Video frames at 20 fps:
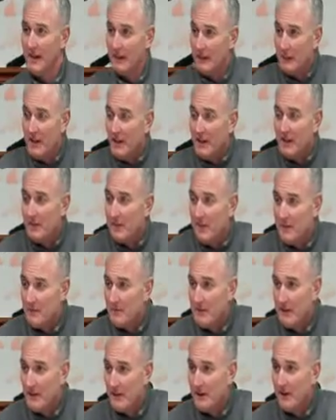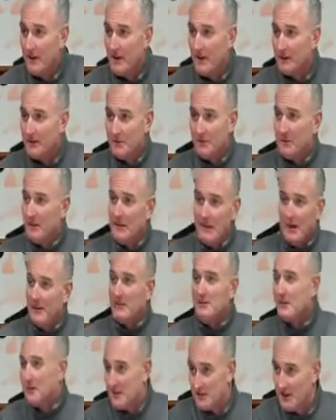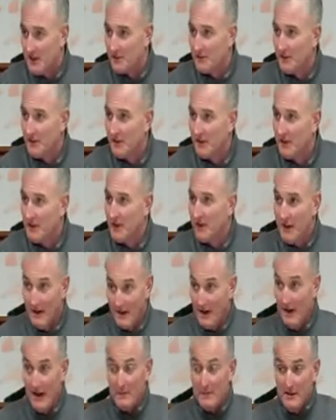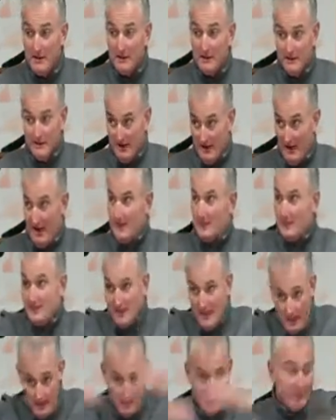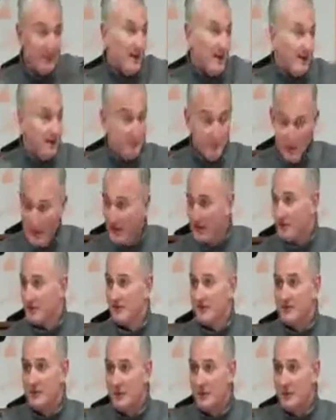And we didn't come here to be not successful. And I mean us, everybody, players,